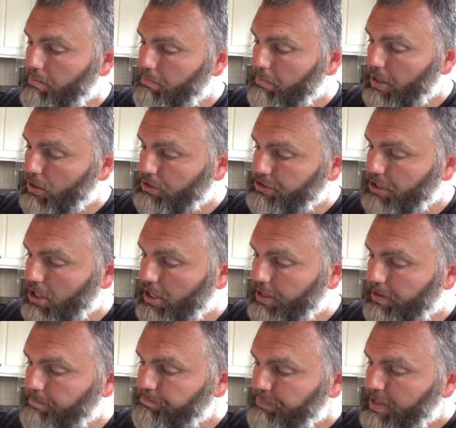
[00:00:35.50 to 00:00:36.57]
Maris
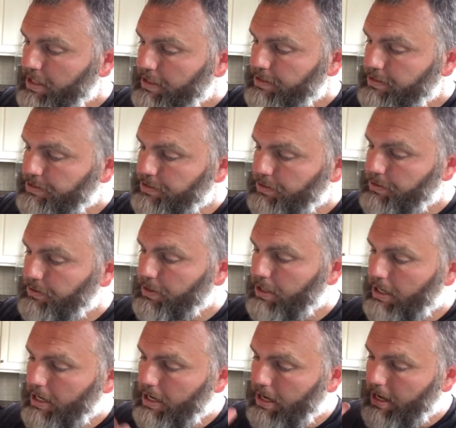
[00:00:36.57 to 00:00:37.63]
Otter. So
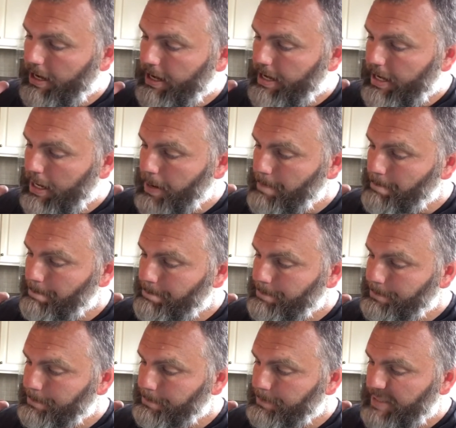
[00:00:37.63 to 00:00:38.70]
I
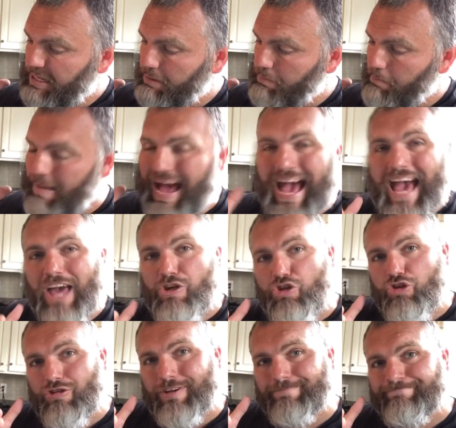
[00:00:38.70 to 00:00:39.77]

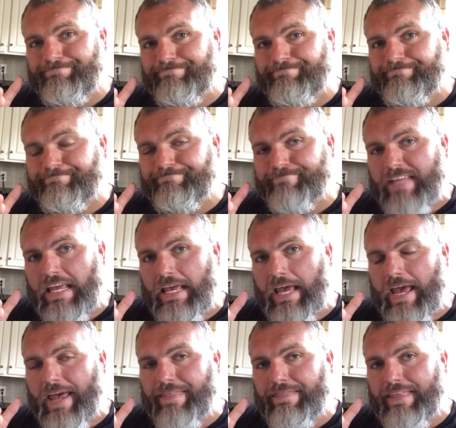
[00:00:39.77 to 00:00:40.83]
mashed,
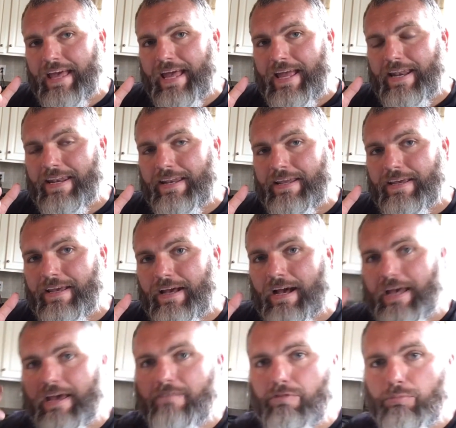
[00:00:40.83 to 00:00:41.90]
and then I
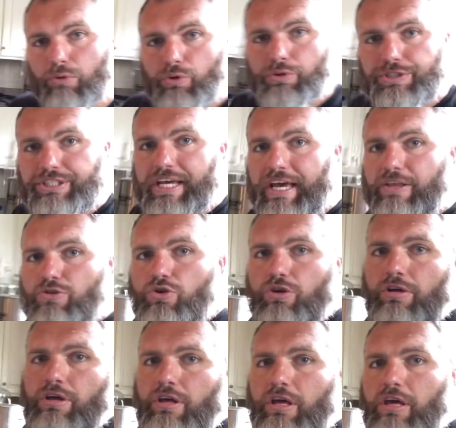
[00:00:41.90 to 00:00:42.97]
have the brewer's edge.
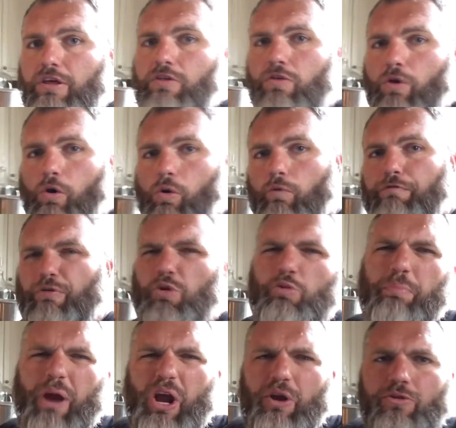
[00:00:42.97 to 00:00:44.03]
So for
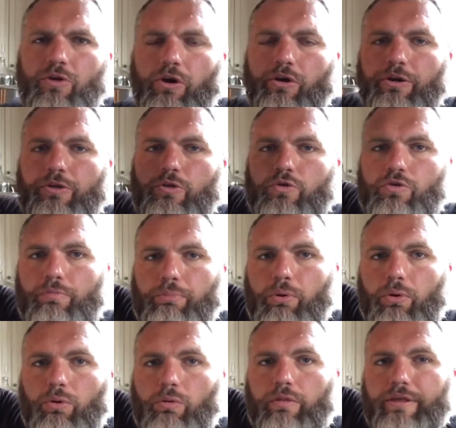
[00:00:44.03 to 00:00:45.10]
sparge, all it is you
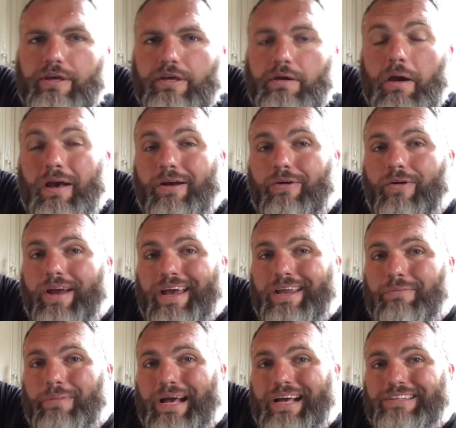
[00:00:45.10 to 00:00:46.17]
pull the
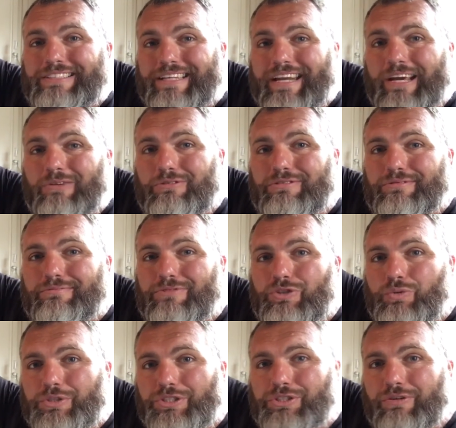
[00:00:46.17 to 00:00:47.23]
grain basket out,
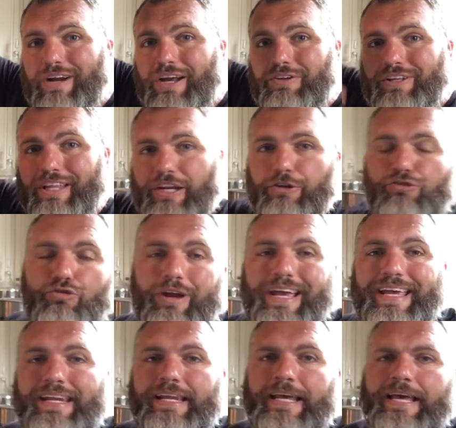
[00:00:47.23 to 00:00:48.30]
twist it around, you let it
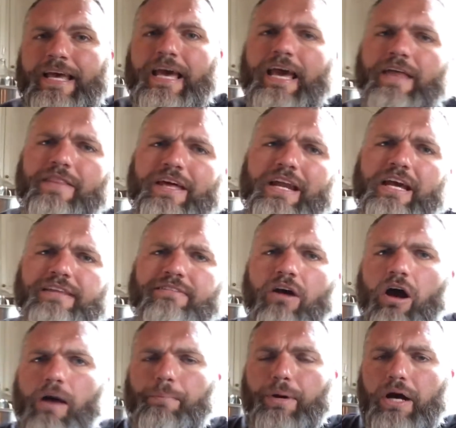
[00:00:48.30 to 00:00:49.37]
drain, and then I
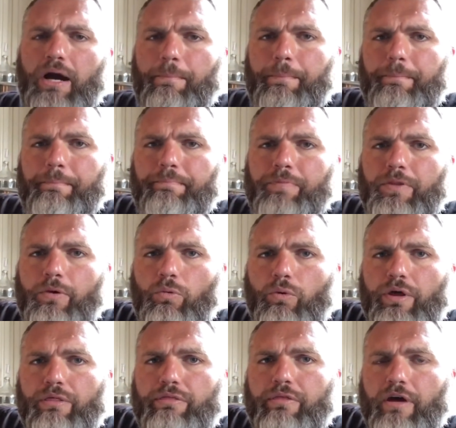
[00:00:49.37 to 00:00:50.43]
top up
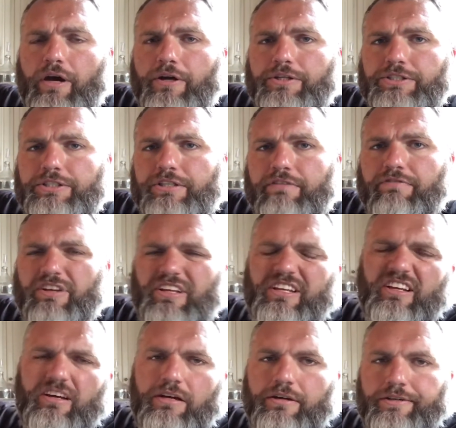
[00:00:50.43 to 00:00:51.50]
with 170
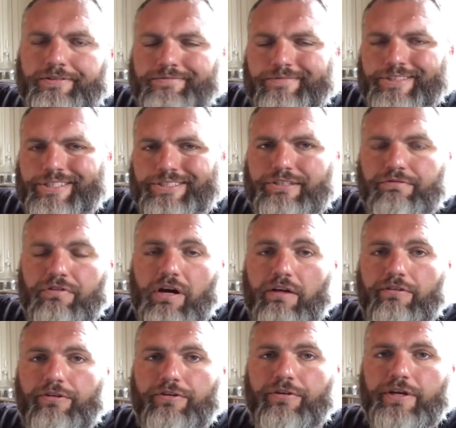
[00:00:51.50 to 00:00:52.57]
to 165
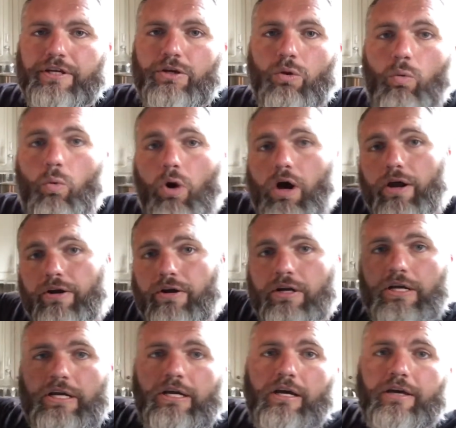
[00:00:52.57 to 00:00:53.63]
degree water.
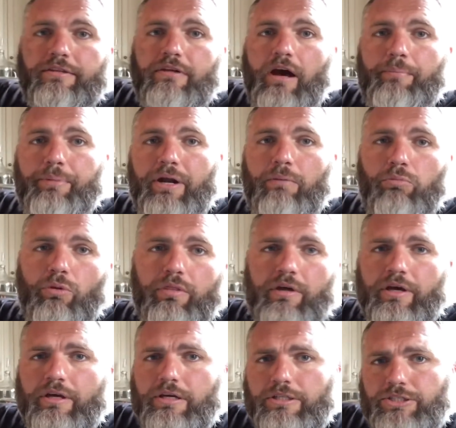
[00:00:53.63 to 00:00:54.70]
I top it up with
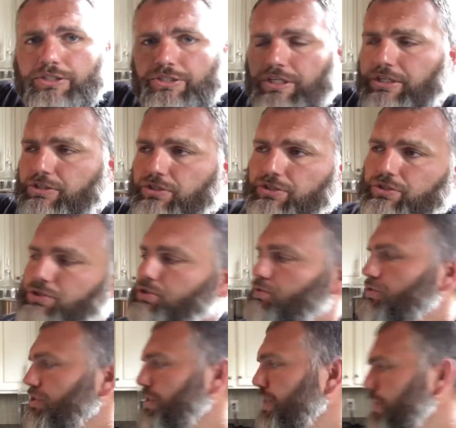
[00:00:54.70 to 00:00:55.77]
I just
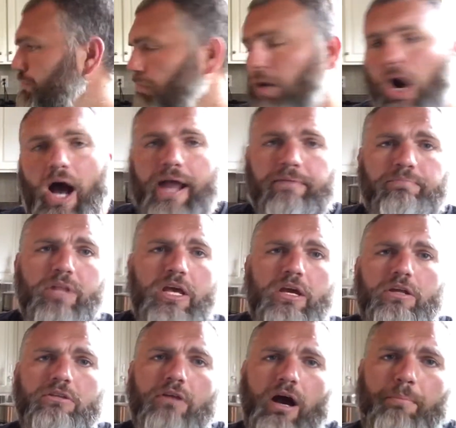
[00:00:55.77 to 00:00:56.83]
use a pot,
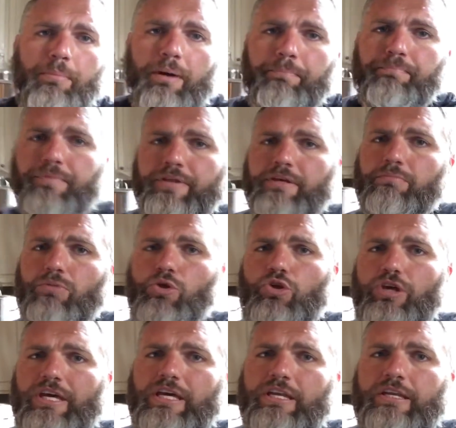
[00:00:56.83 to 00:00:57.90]
top up the
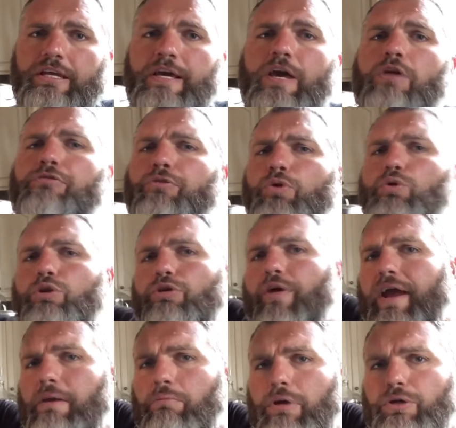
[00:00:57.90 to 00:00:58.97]
machine through the
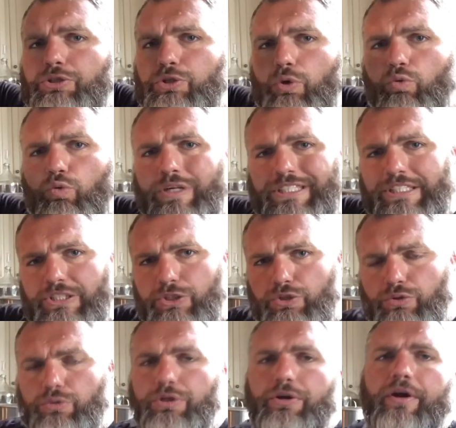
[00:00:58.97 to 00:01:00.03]
grain bill, so it rinses
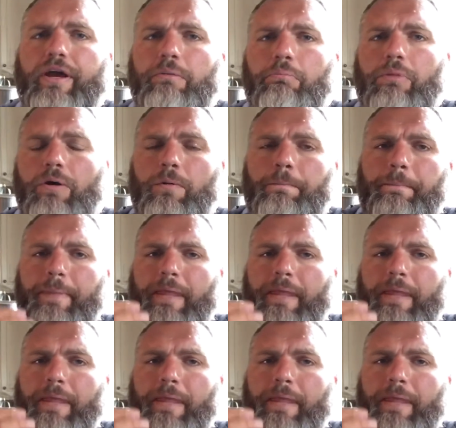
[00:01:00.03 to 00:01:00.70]
through the grain bill.